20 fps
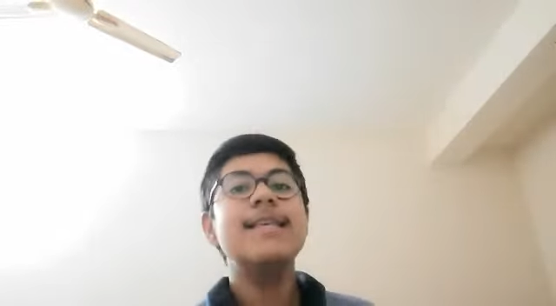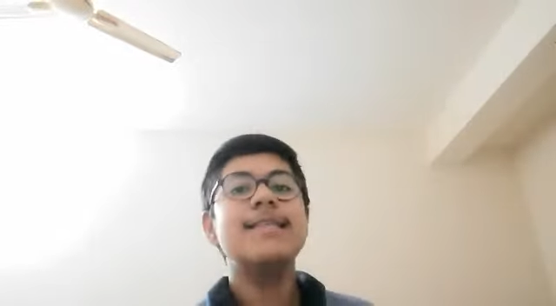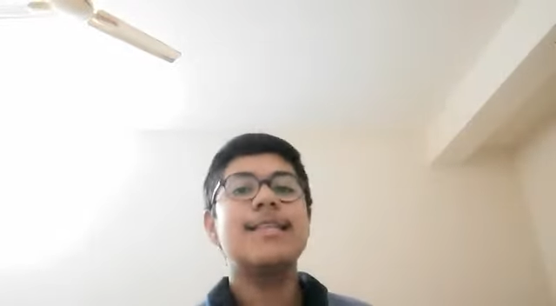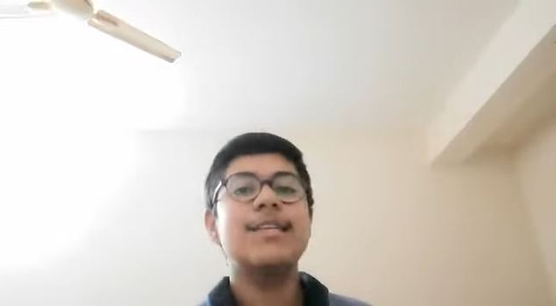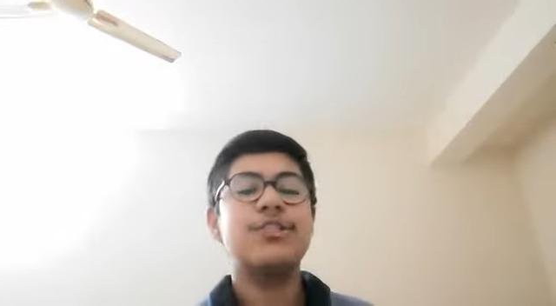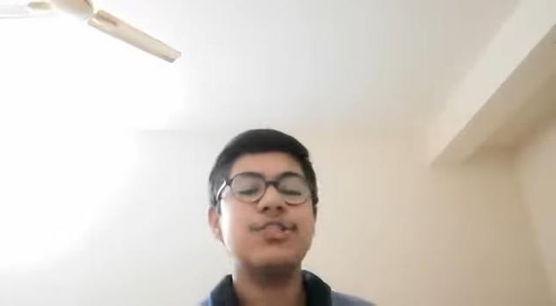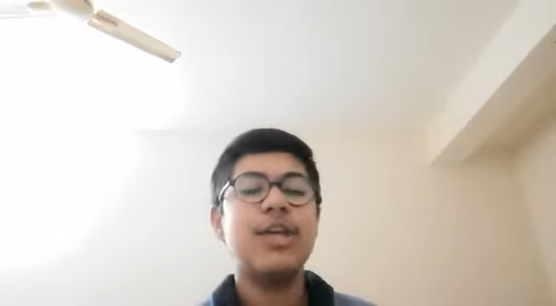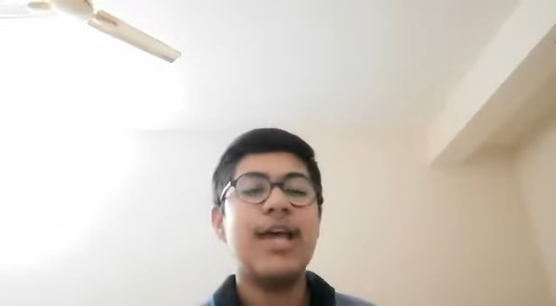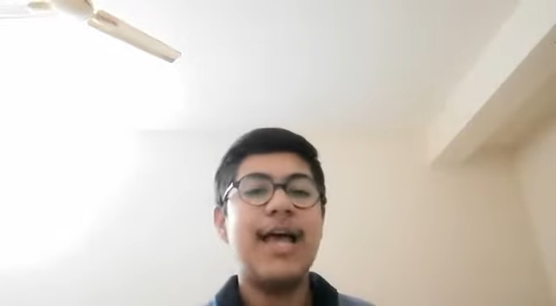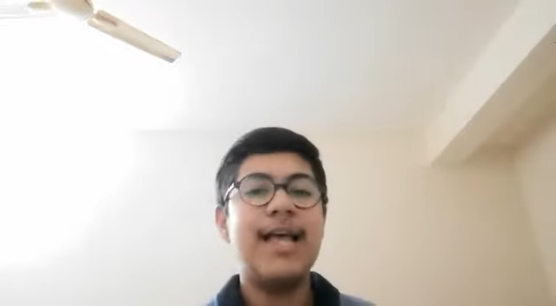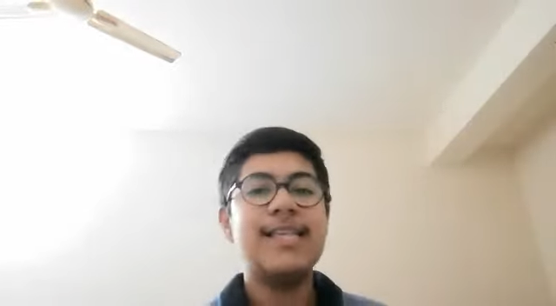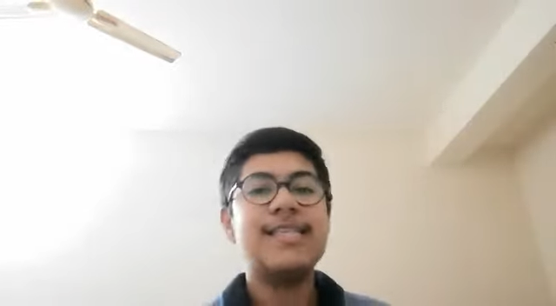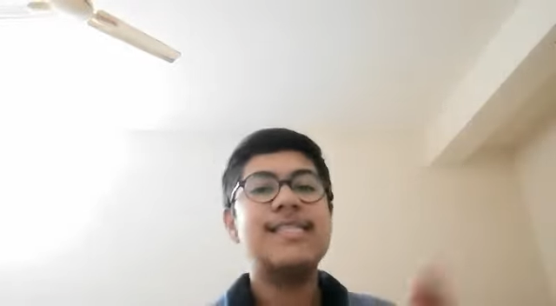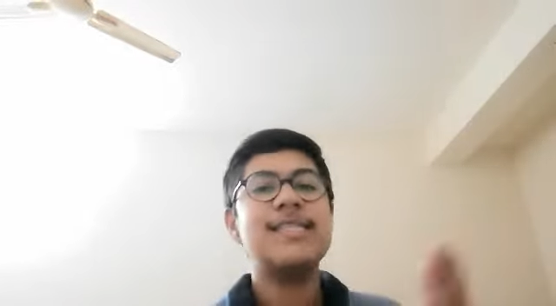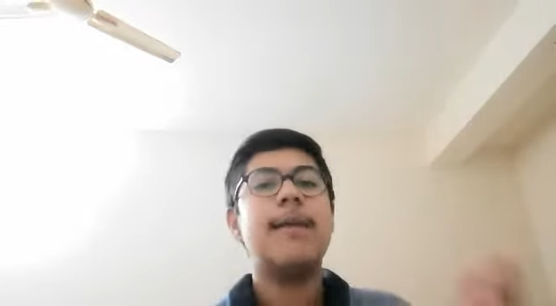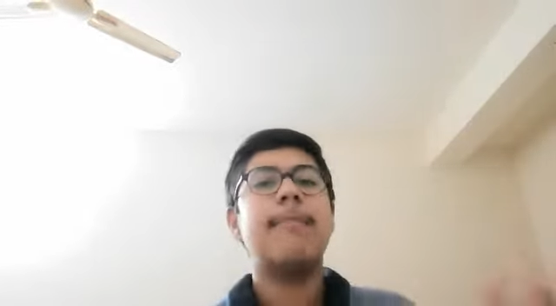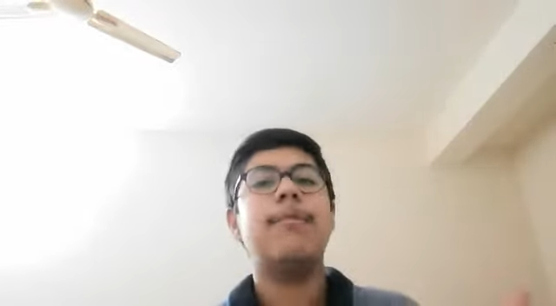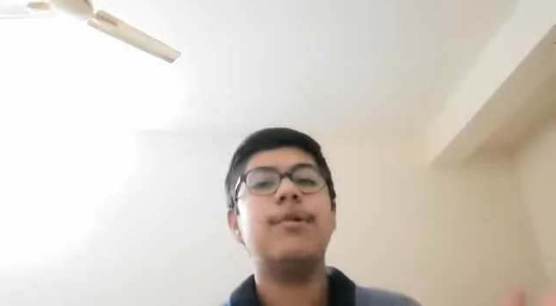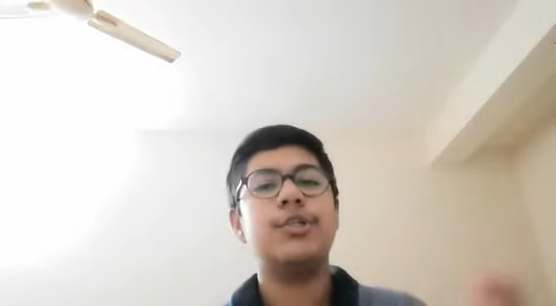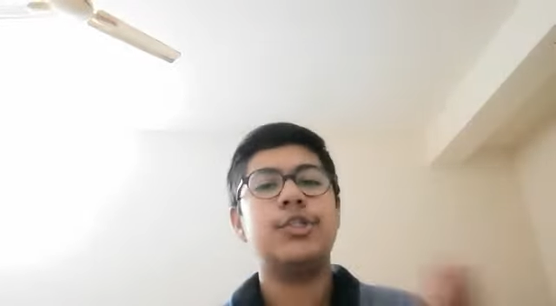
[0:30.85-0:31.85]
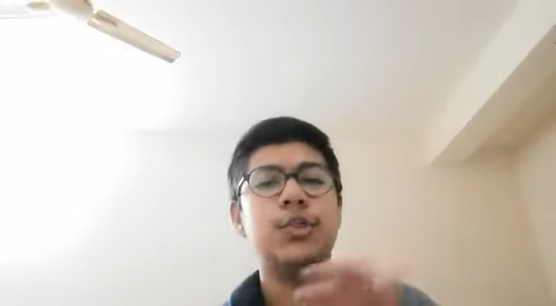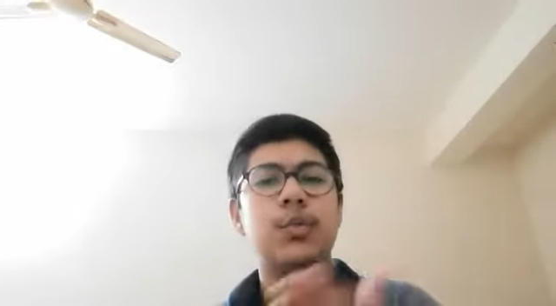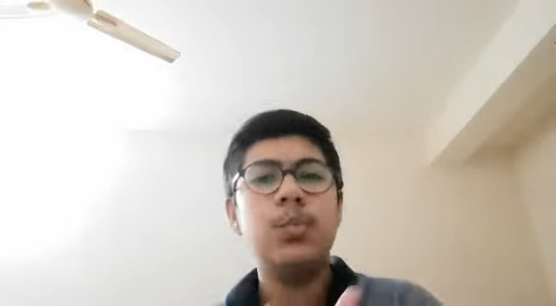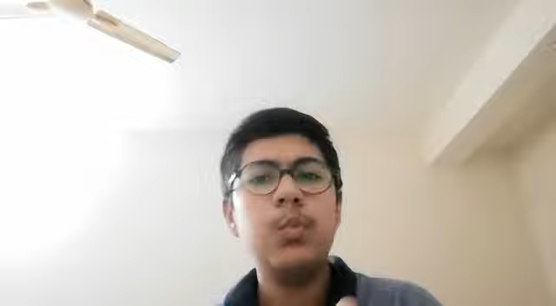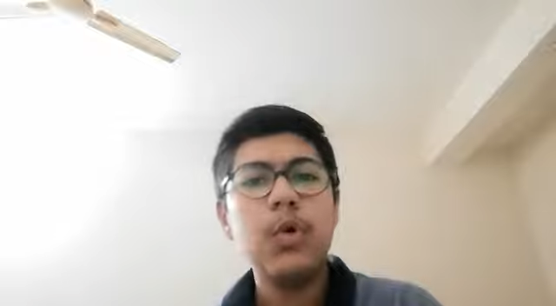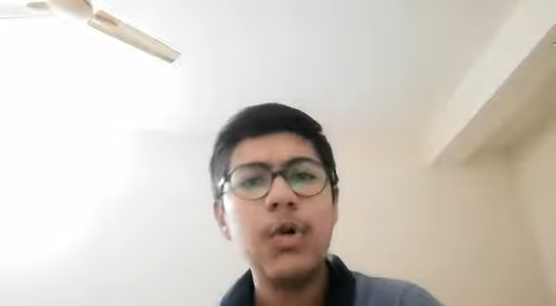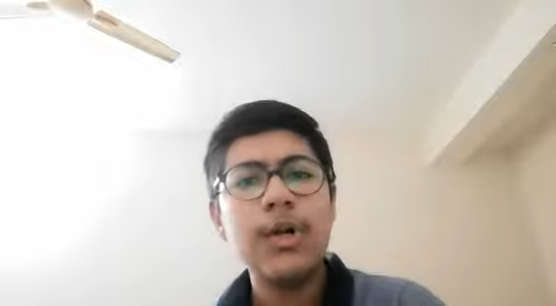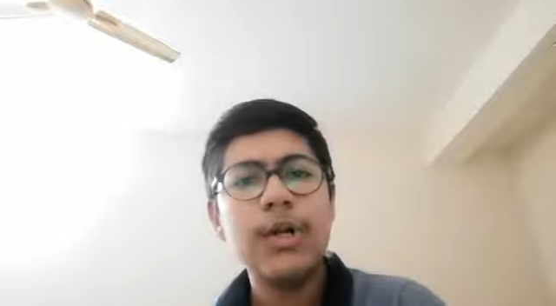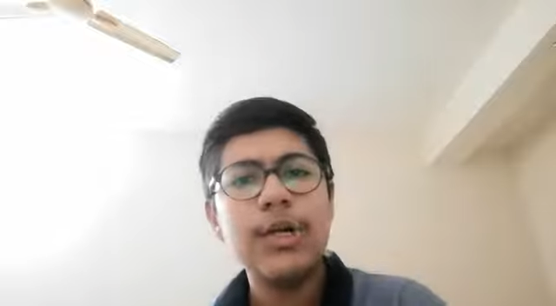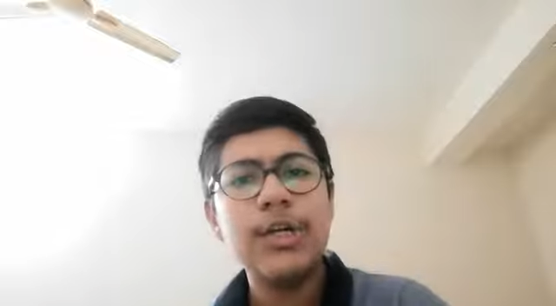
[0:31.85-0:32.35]
such as number to
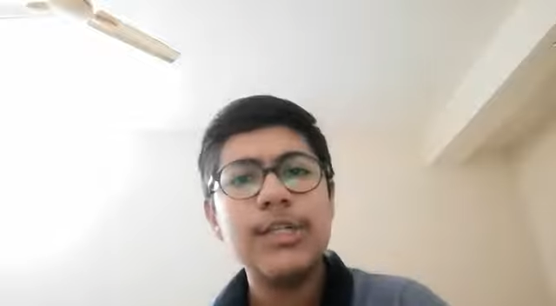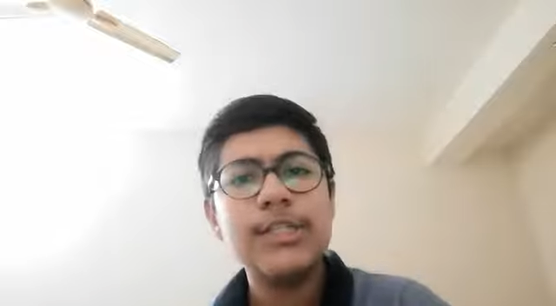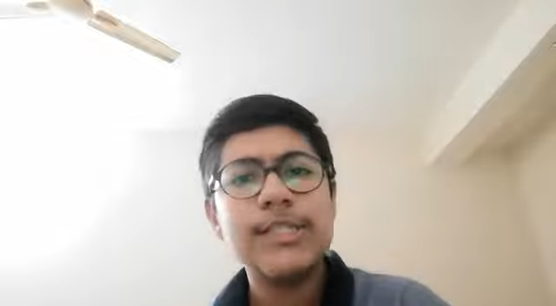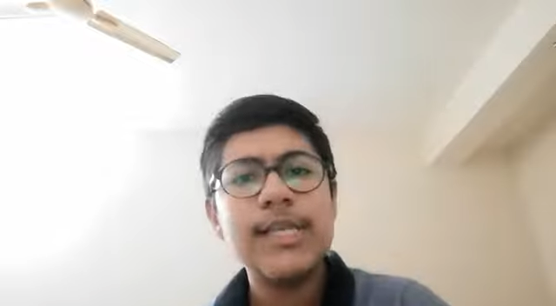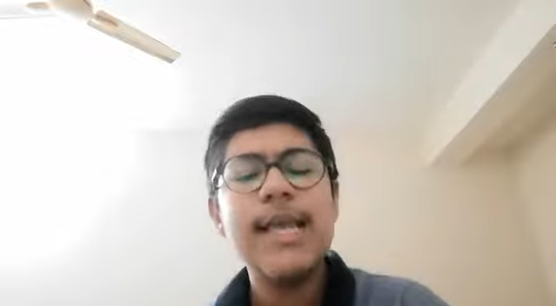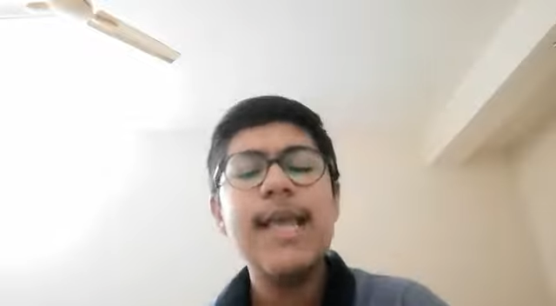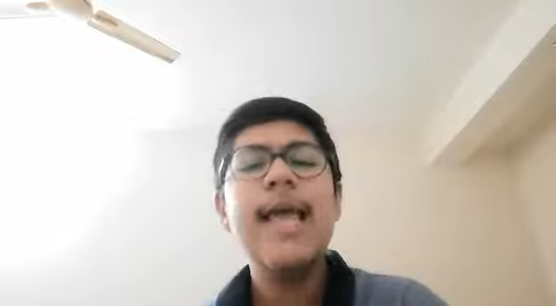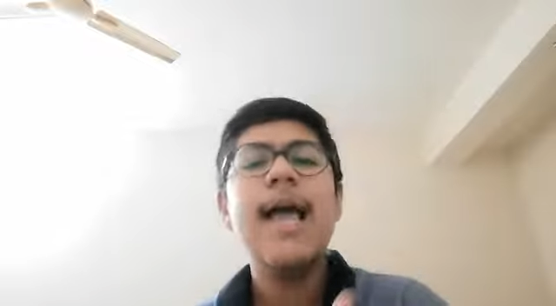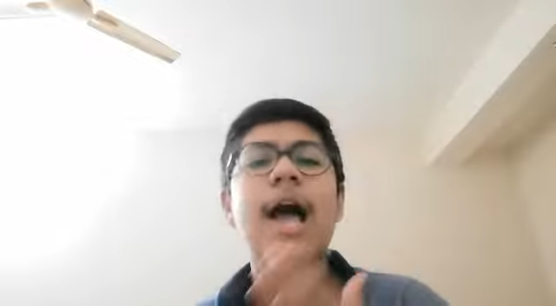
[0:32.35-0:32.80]
words,